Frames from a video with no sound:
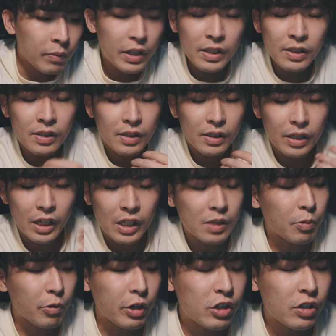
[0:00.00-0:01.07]
These
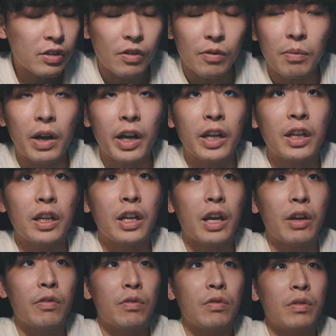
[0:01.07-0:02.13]
inspirations of mine
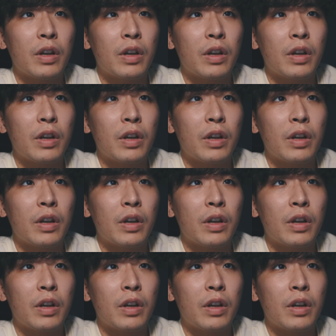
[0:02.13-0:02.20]
have